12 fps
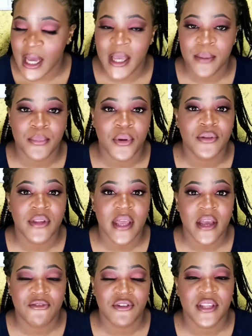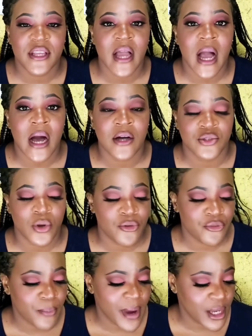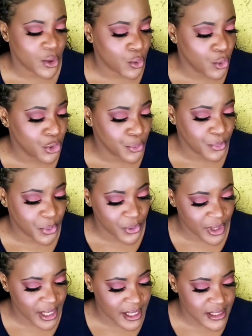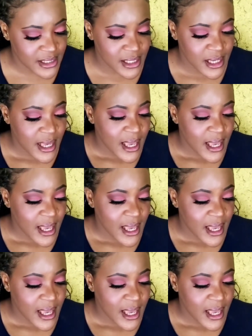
I bought everything out of my own pocket,